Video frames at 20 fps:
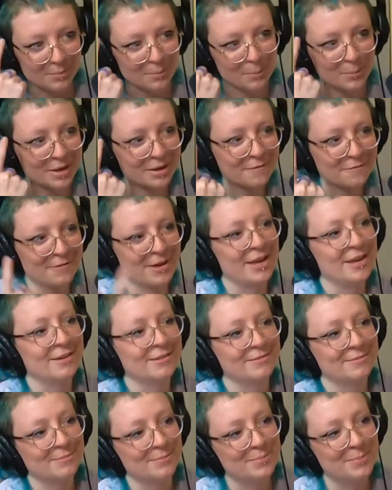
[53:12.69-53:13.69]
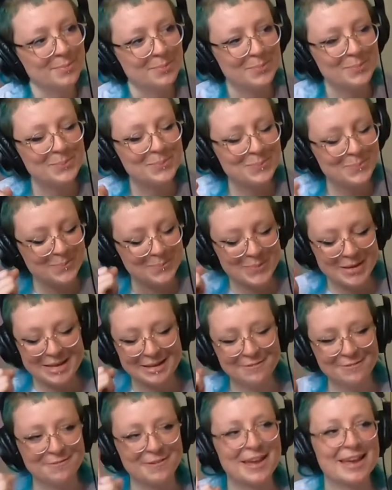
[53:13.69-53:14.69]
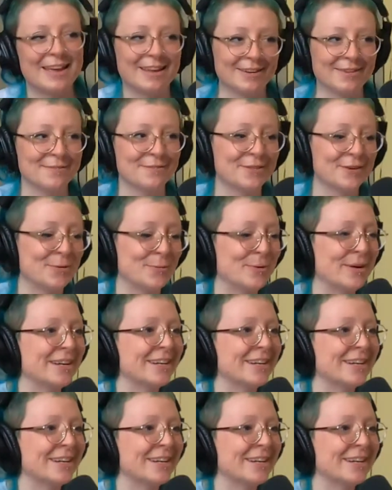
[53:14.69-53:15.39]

big fan of their work.